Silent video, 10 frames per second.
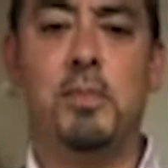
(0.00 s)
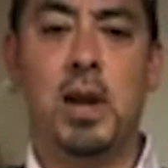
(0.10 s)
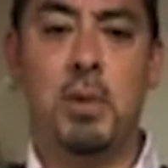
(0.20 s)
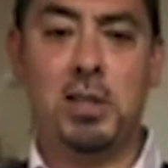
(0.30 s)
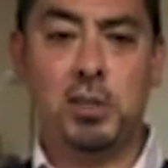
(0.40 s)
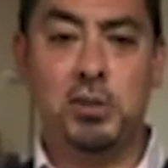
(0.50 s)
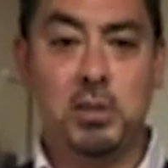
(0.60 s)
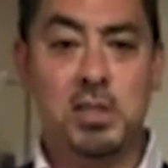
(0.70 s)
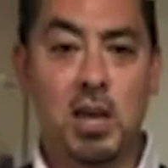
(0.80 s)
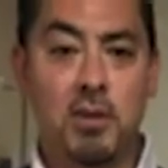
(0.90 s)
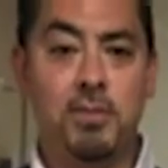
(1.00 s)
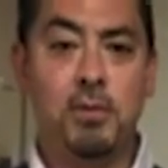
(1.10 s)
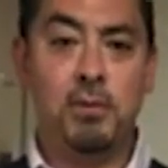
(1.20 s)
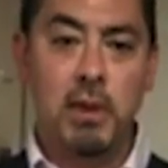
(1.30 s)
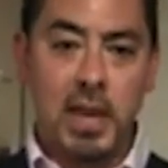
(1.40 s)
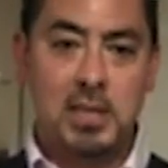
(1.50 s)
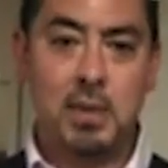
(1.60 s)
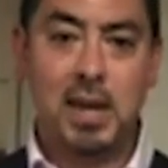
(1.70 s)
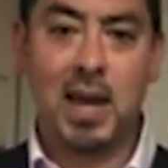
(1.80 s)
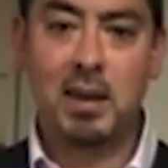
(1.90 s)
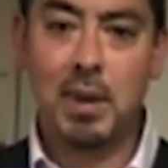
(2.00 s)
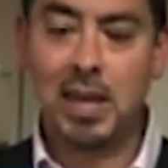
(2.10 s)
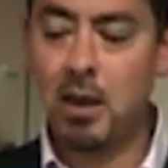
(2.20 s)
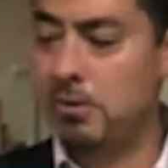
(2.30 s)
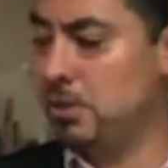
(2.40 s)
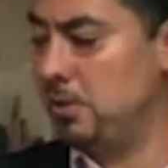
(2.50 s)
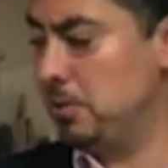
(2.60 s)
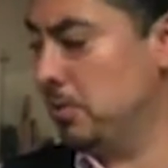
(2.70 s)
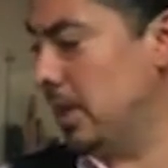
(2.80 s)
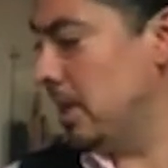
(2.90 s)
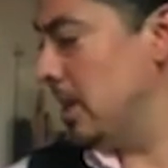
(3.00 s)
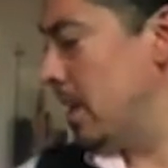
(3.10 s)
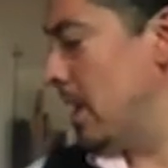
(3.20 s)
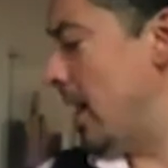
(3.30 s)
When I'm unsure what to go for, it's my kind of my go-to drink.